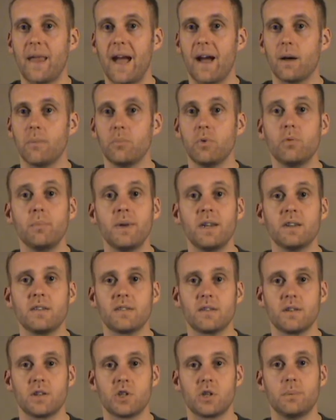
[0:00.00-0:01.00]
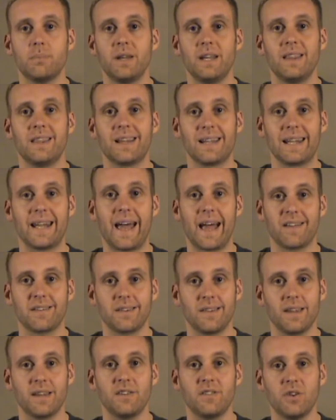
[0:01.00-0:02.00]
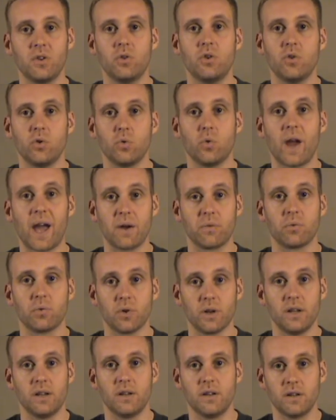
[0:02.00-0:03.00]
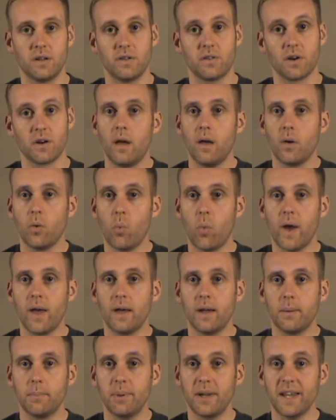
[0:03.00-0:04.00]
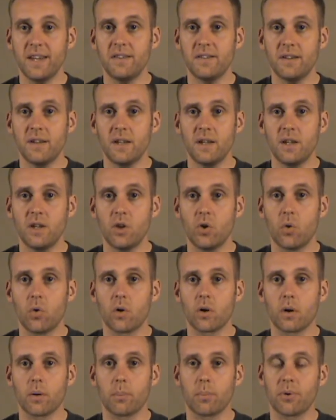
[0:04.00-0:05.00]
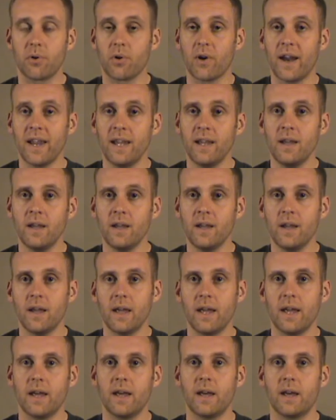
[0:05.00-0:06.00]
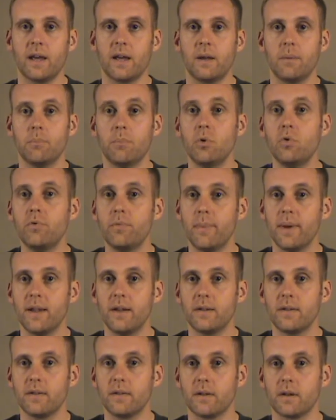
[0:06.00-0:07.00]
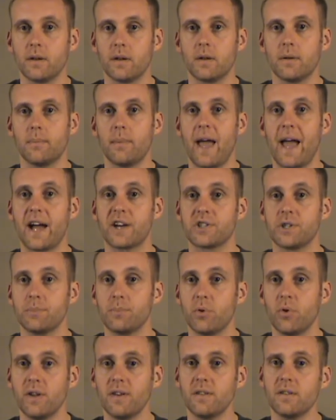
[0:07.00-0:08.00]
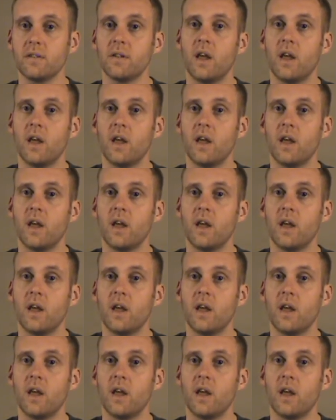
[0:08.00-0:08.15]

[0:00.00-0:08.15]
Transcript: movements should be the last things you do every turn. When placing your praying and movement action points,